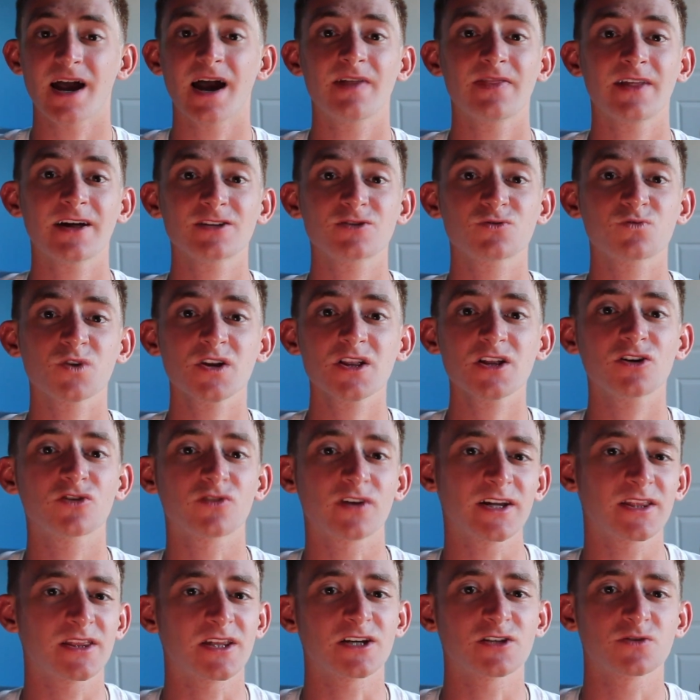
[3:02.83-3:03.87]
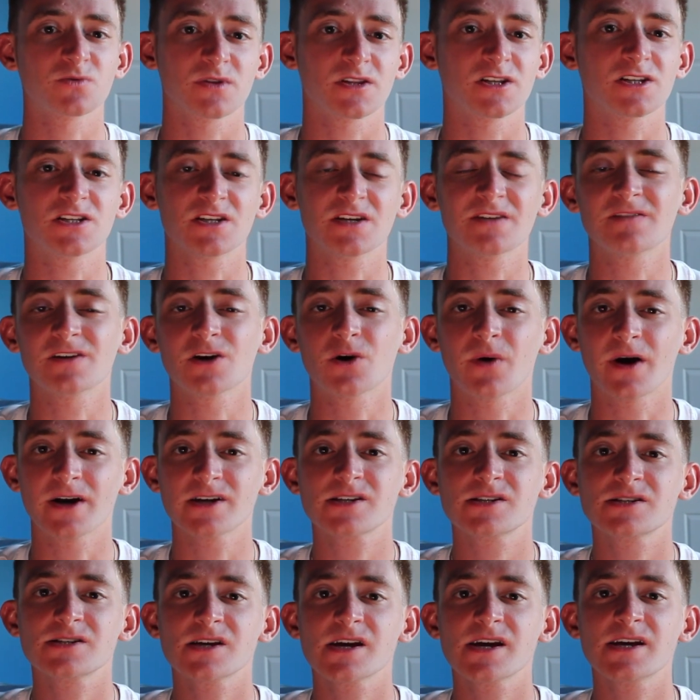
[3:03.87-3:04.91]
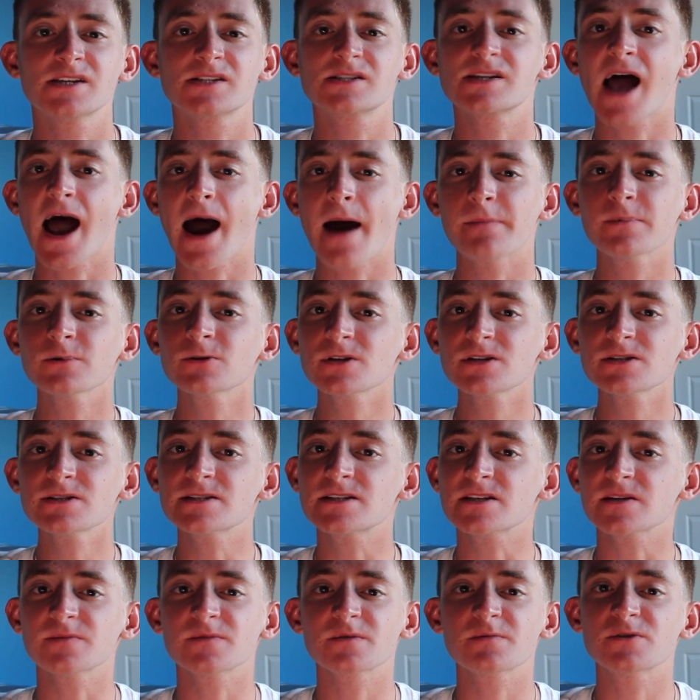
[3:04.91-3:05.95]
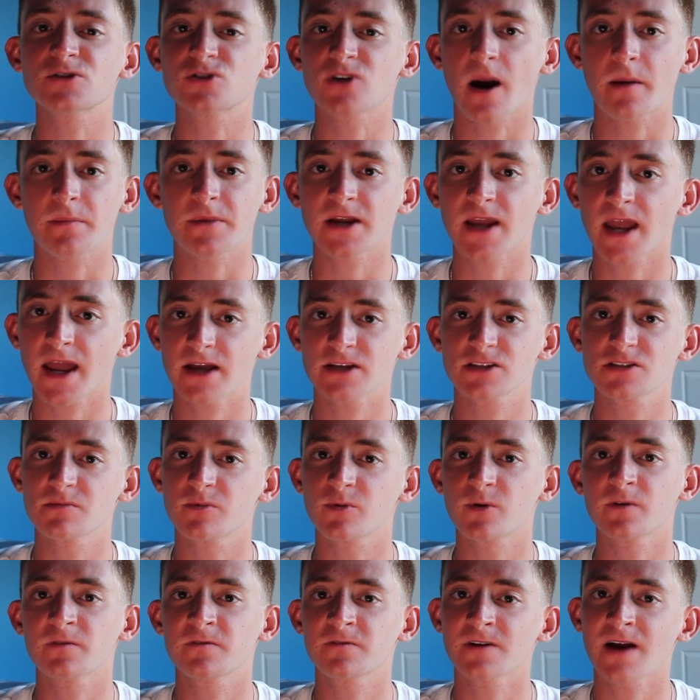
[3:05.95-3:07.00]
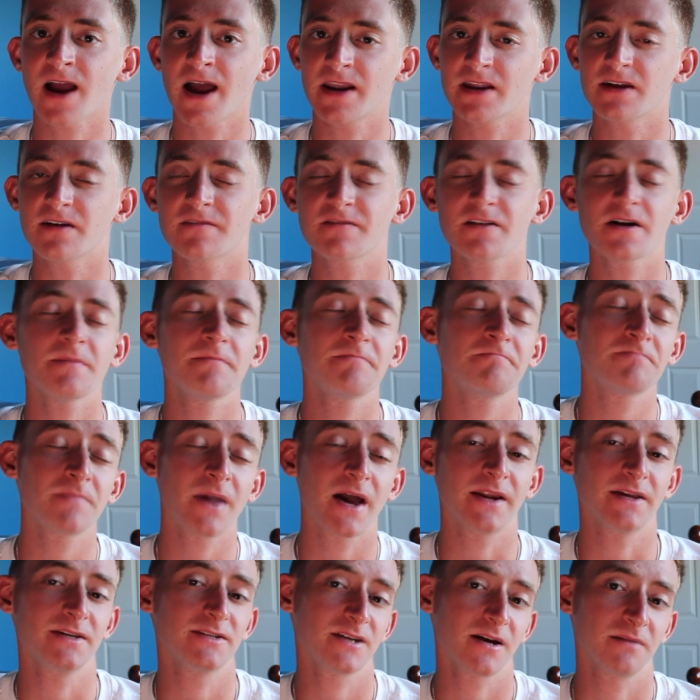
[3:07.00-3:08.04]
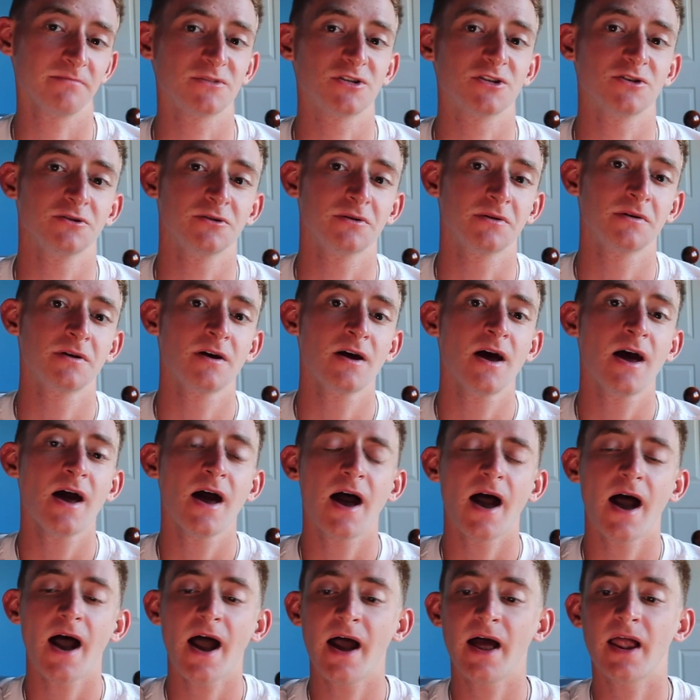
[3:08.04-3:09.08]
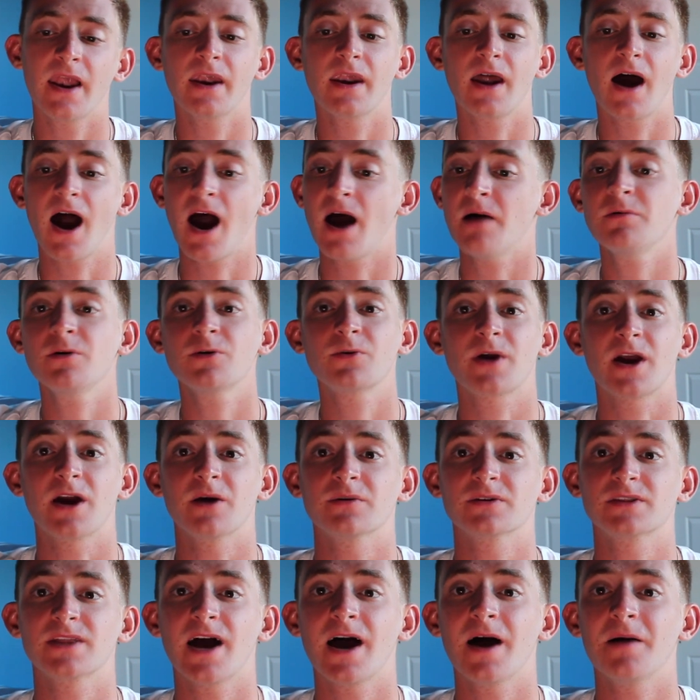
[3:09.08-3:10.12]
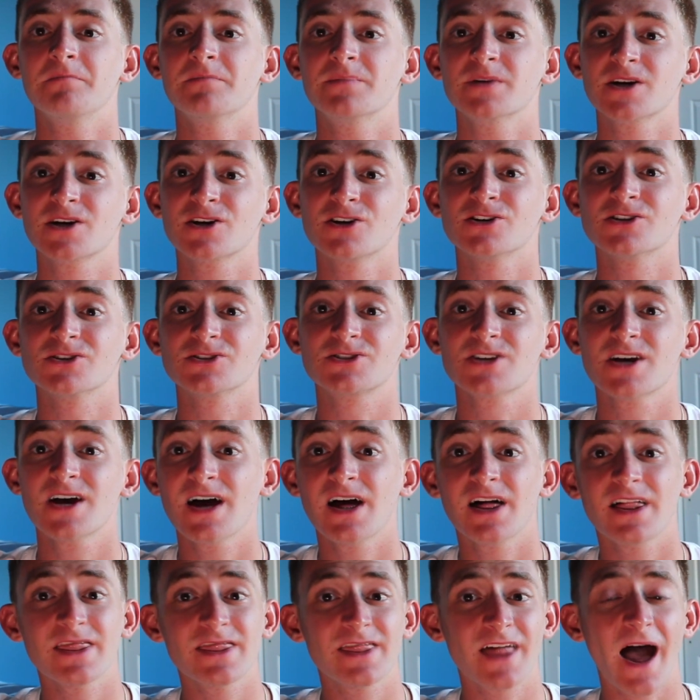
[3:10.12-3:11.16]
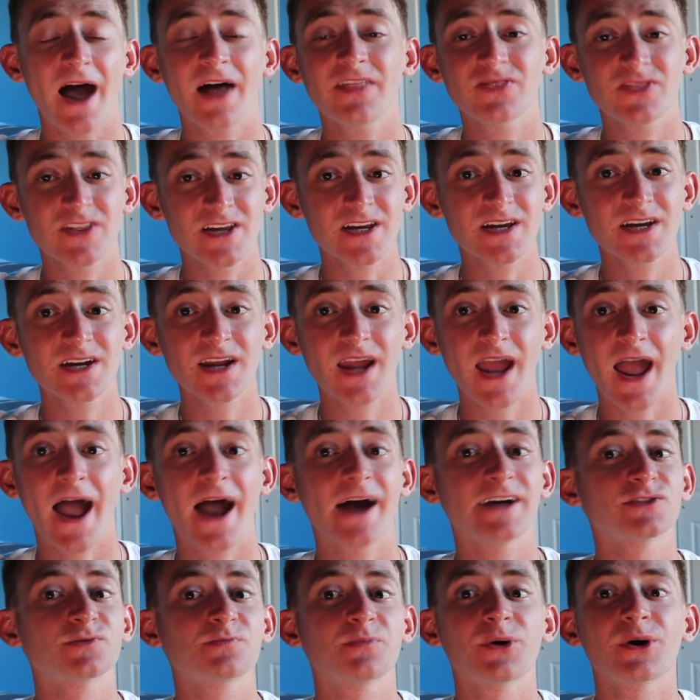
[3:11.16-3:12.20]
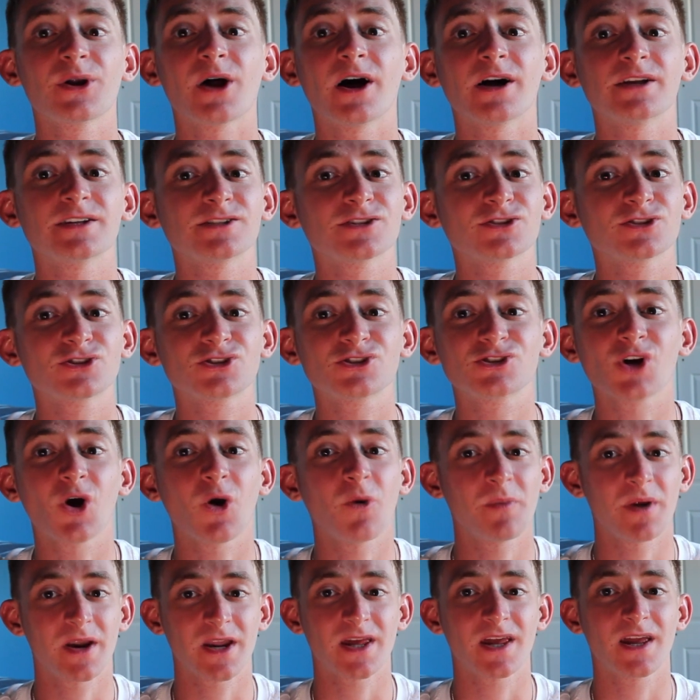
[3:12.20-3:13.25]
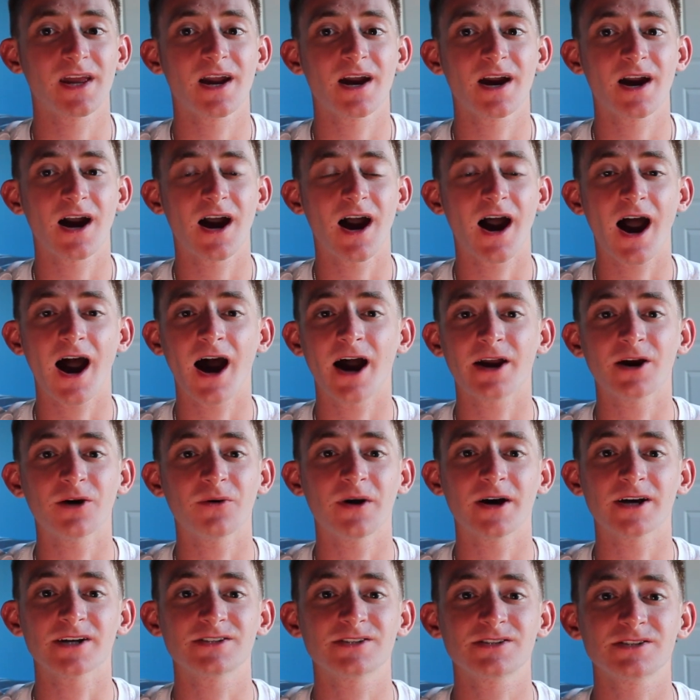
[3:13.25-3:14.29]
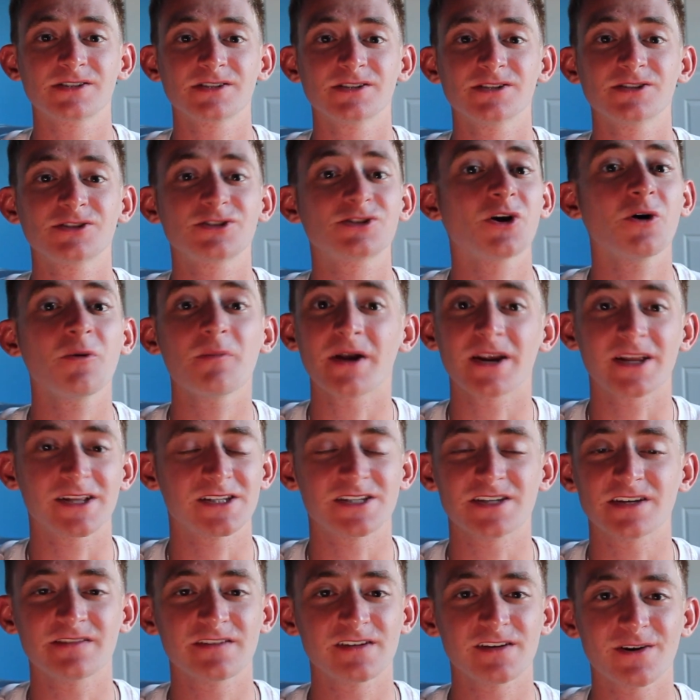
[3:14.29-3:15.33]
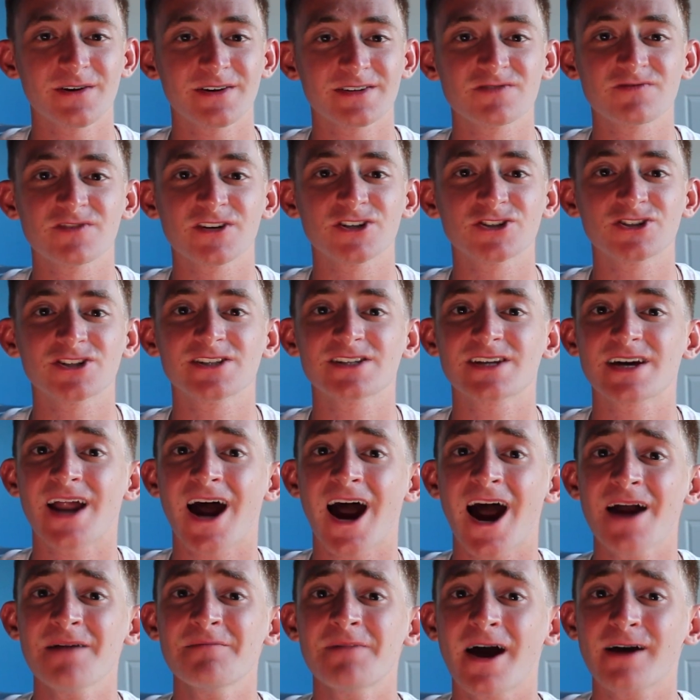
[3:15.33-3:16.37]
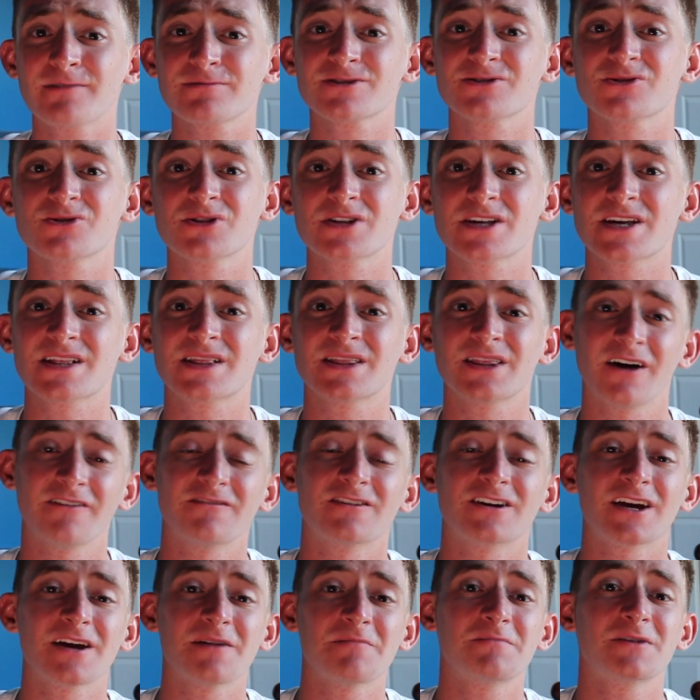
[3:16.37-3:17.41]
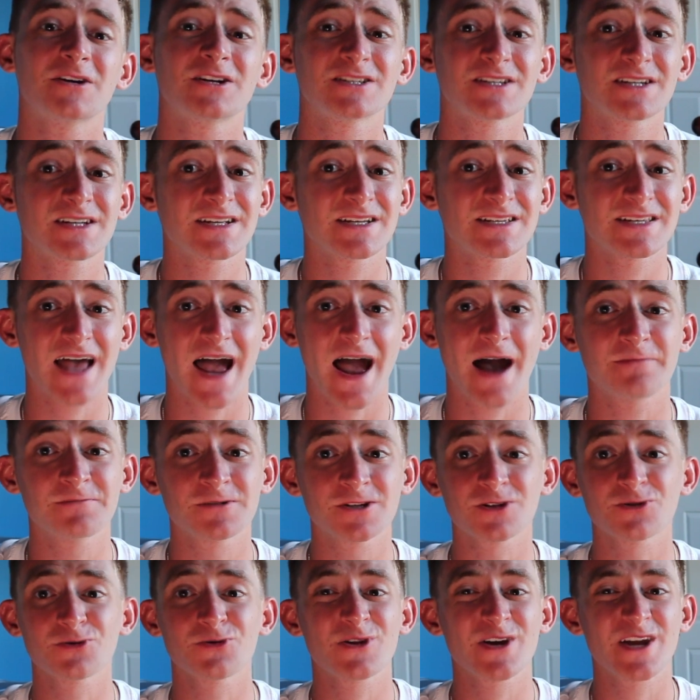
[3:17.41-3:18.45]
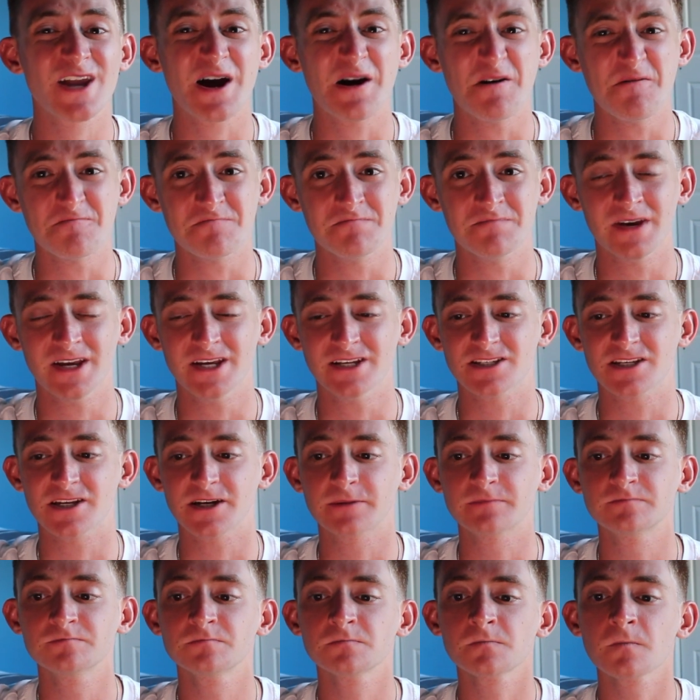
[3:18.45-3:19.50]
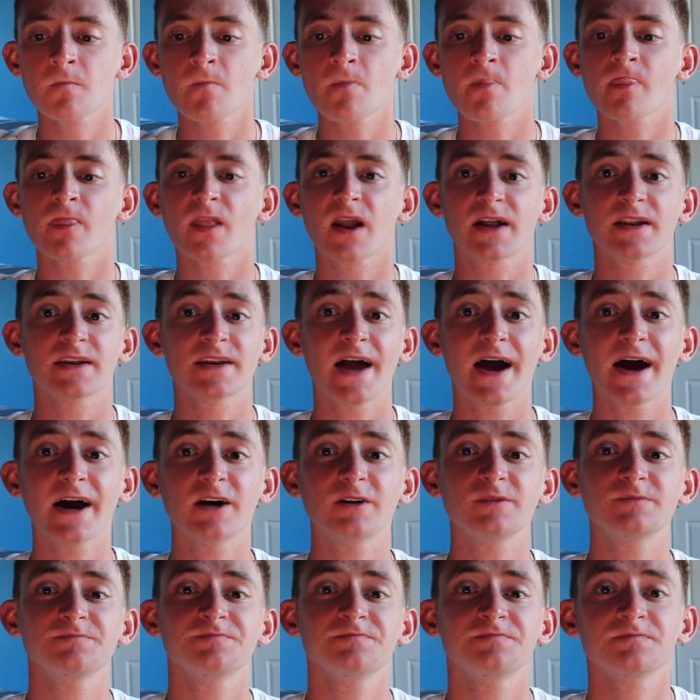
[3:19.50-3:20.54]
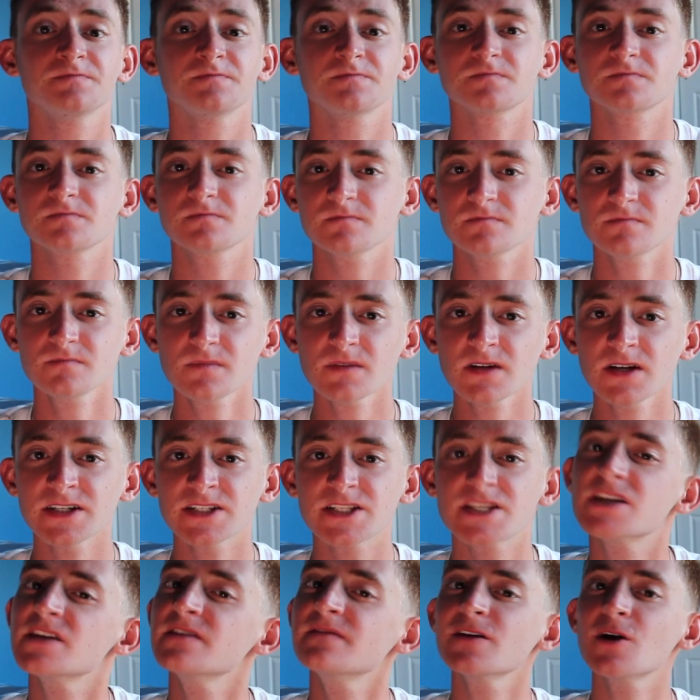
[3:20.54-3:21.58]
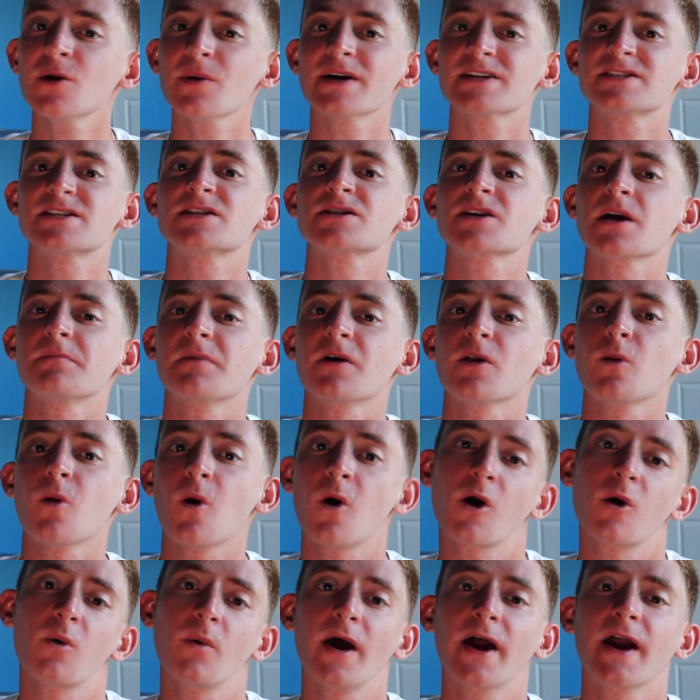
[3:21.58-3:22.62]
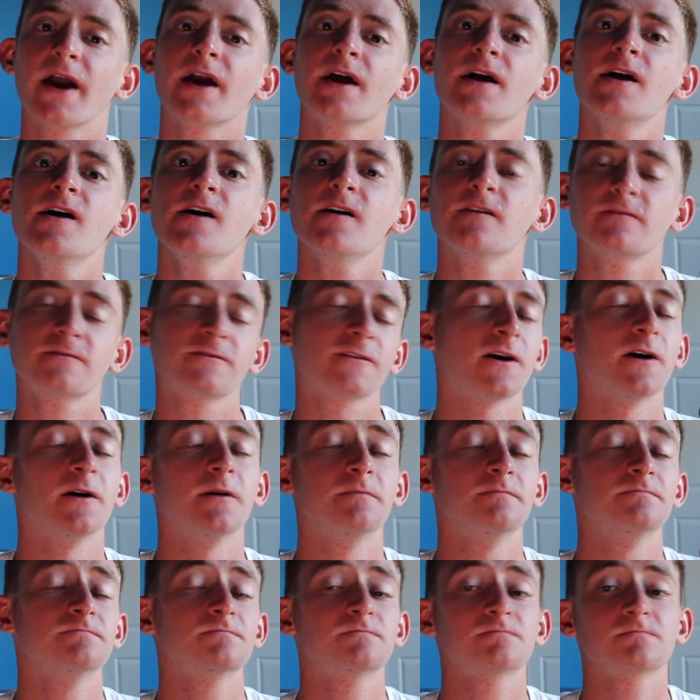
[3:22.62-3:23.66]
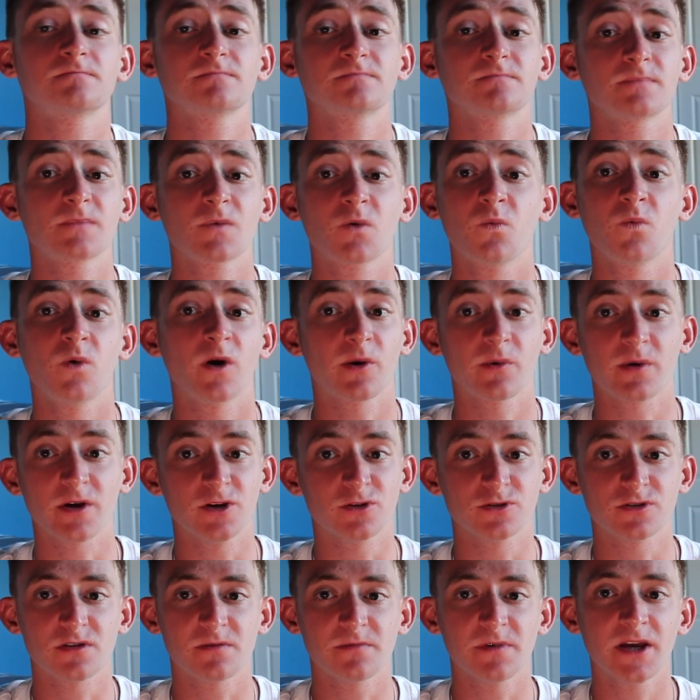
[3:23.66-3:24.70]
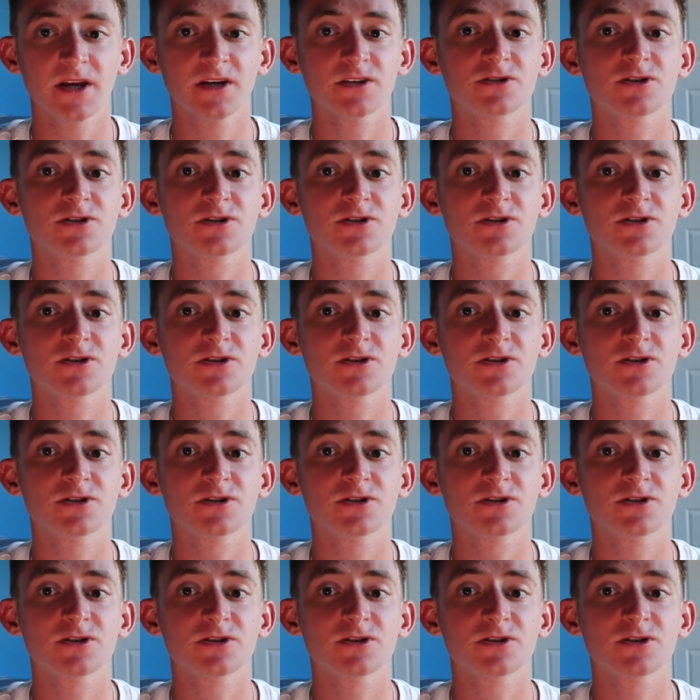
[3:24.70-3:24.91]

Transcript: And that's one of the great things with the tvOS is Apple doesn't seem to be dropping support for any of them anytime soon. And I'm okay with that because that thing has put on so many iOS, so many tvOS versions, and I'm absolutely loving it because it is absolutely amazing. Now, tvOS has come a long way from where we used to be.